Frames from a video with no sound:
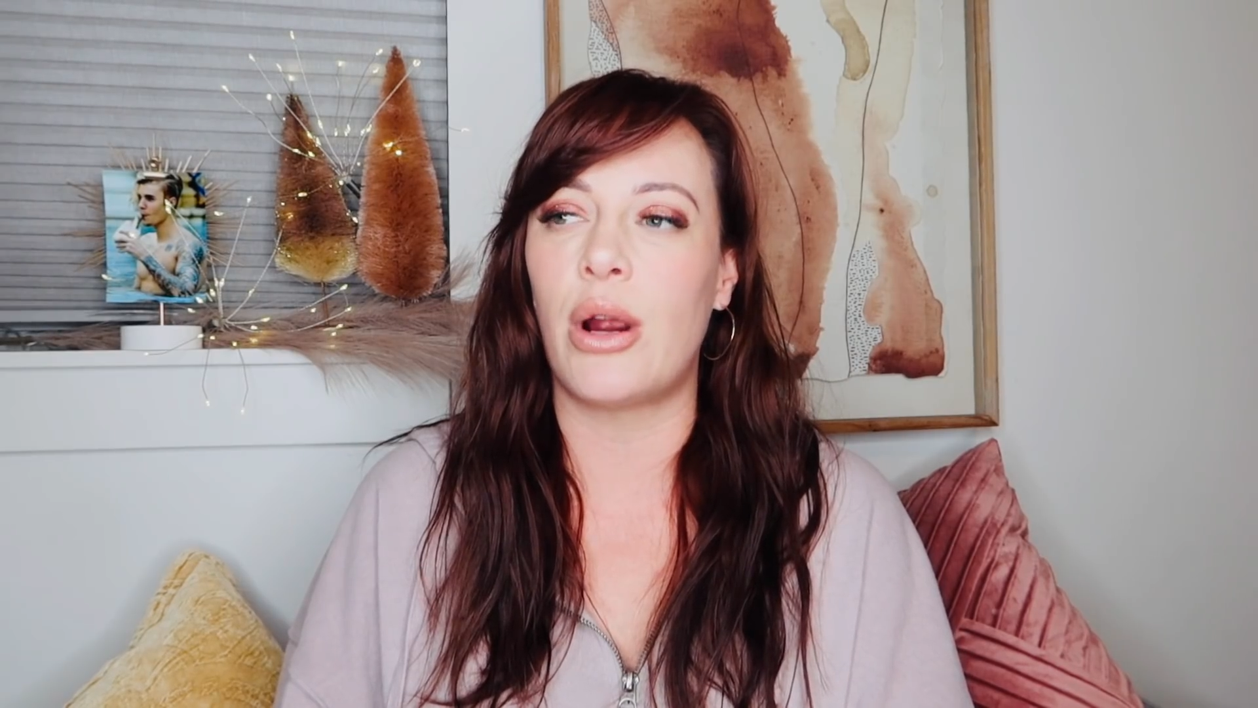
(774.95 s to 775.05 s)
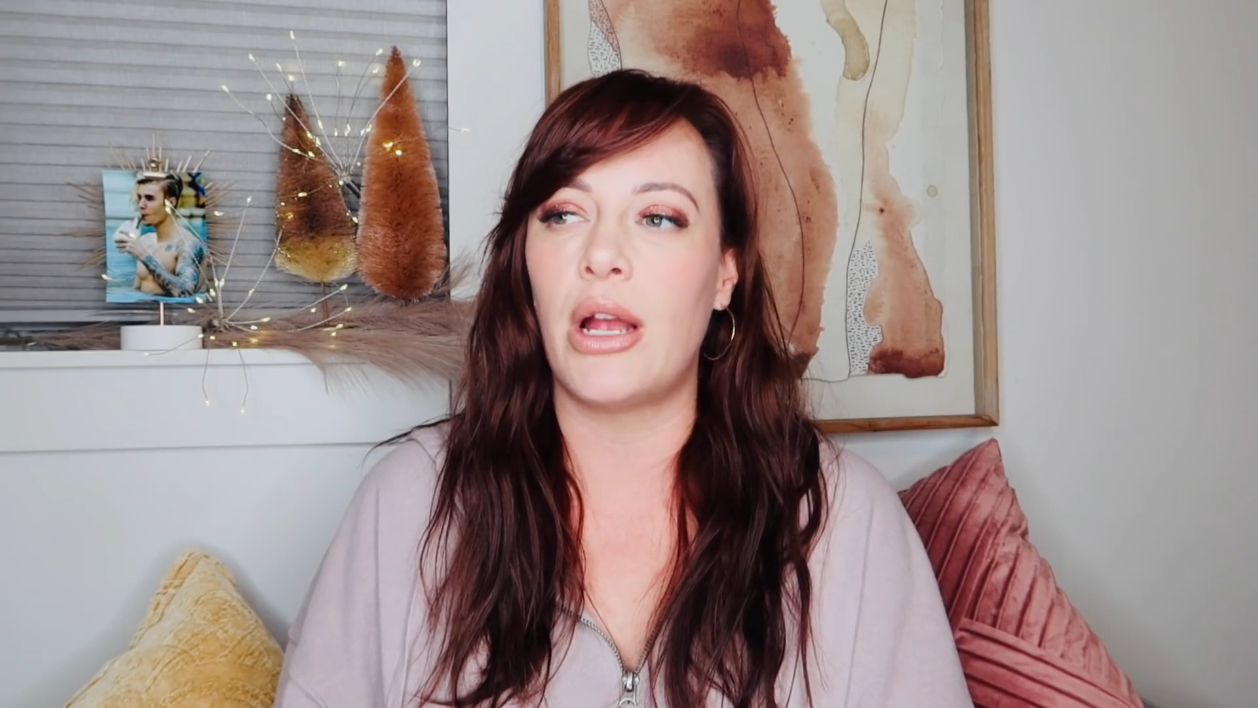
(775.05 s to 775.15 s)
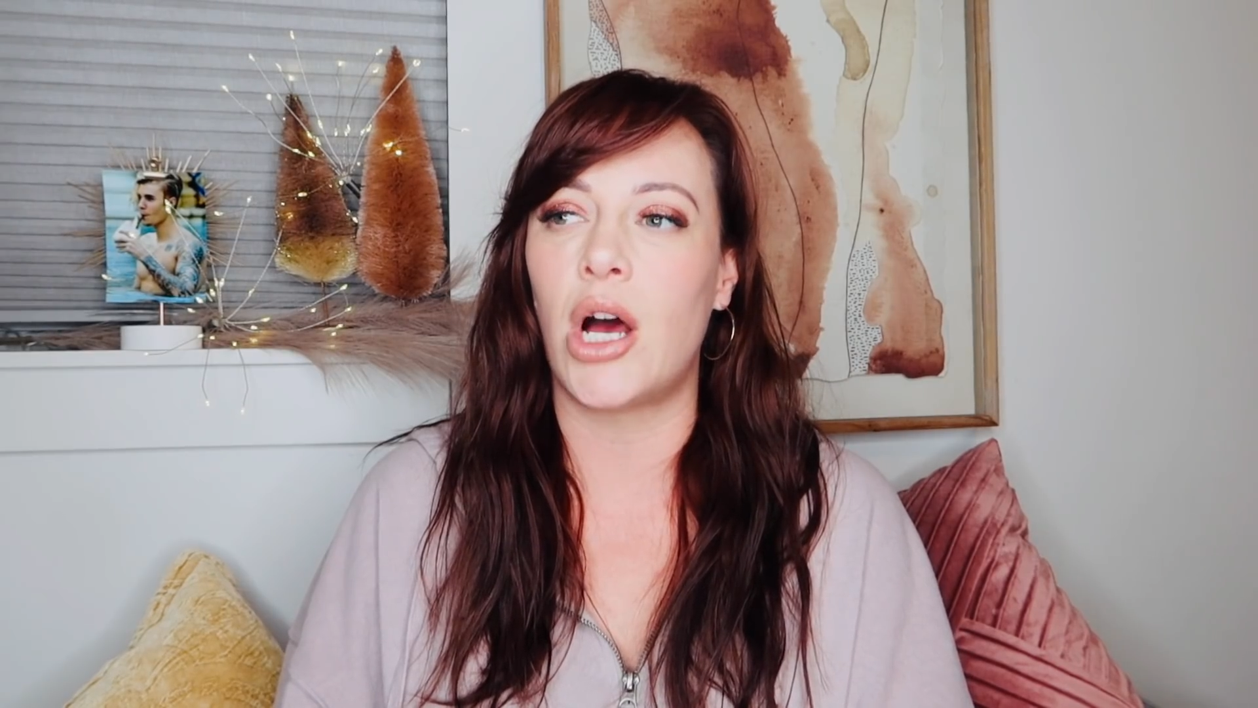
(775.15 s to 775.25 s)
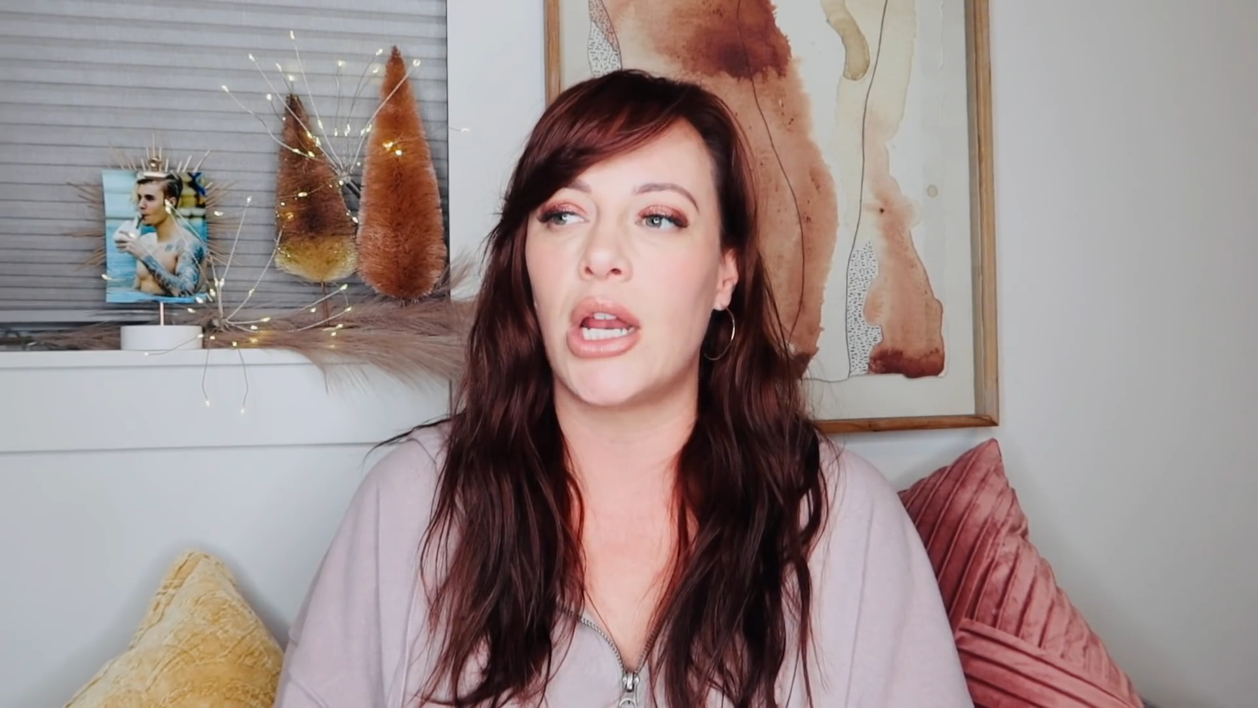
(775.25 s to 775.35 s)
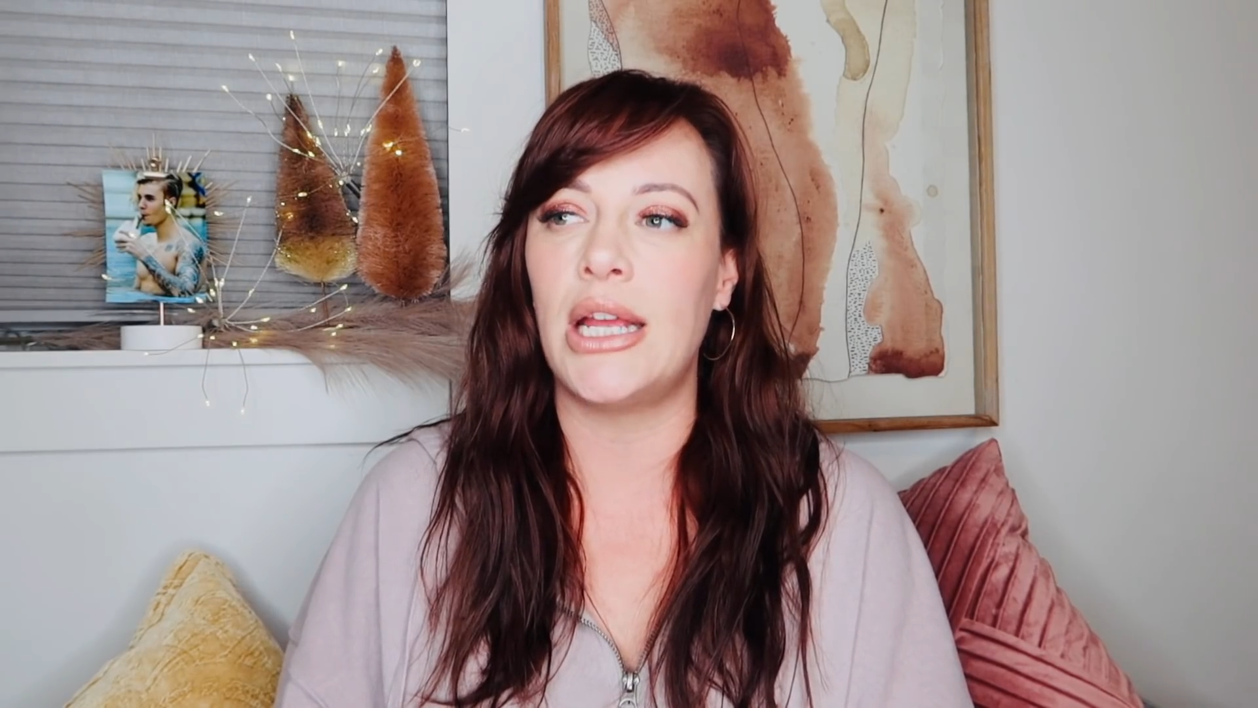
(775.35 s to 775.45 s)

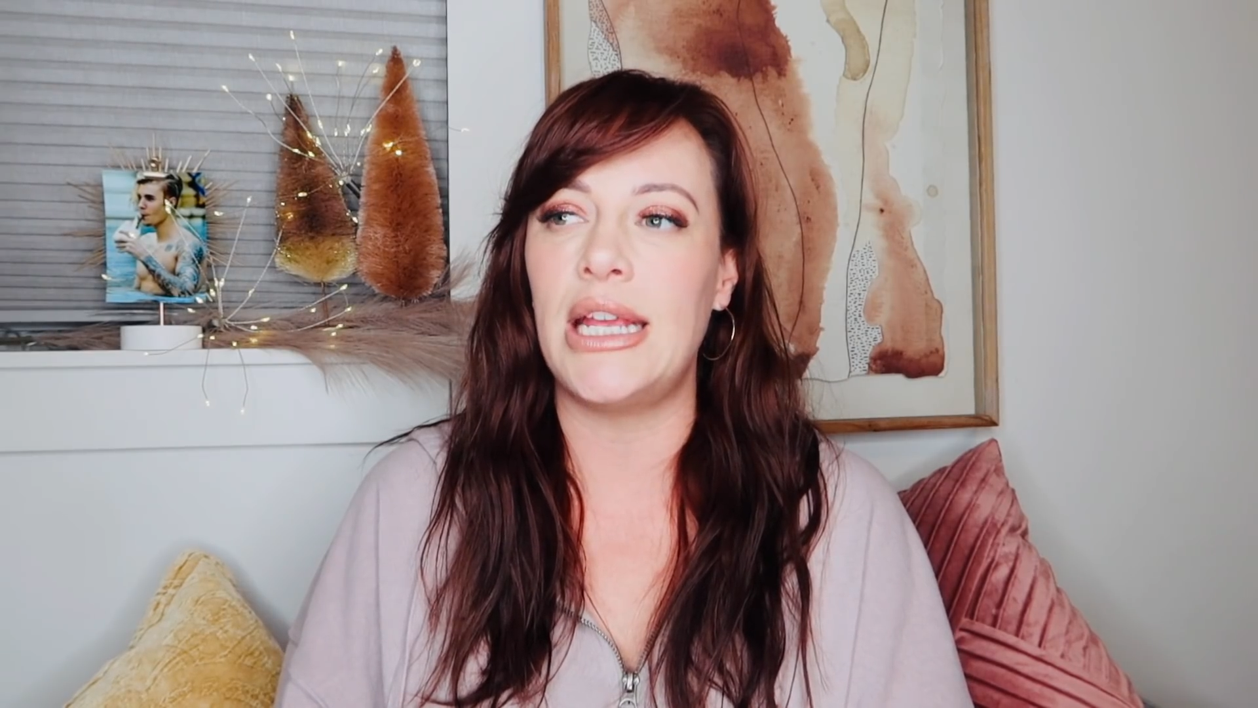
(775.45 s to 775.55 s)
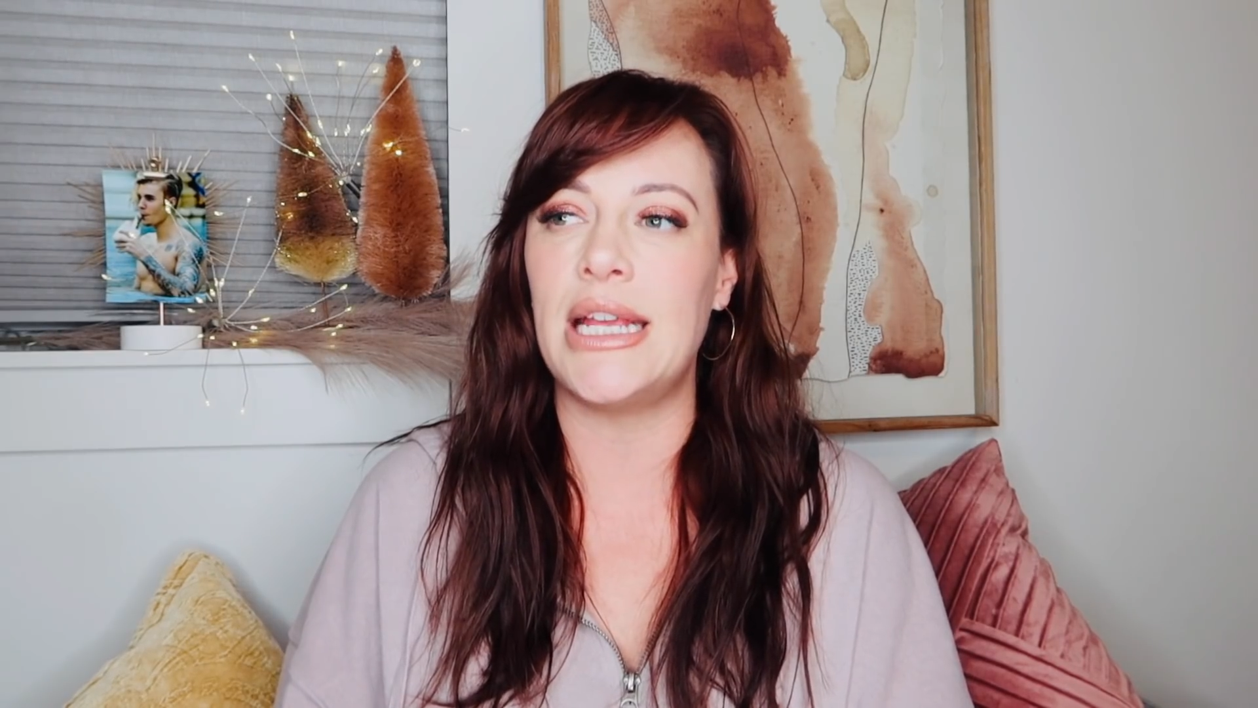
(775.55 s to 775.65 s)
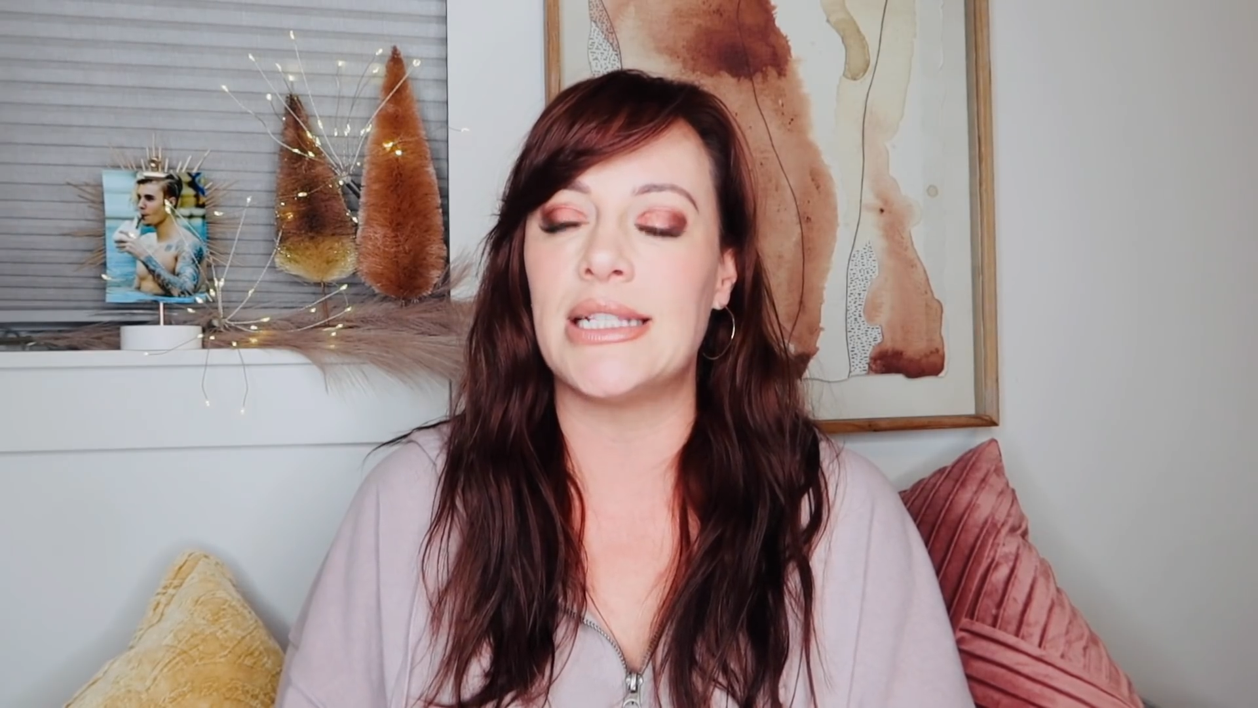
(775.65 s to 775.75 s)
Ariana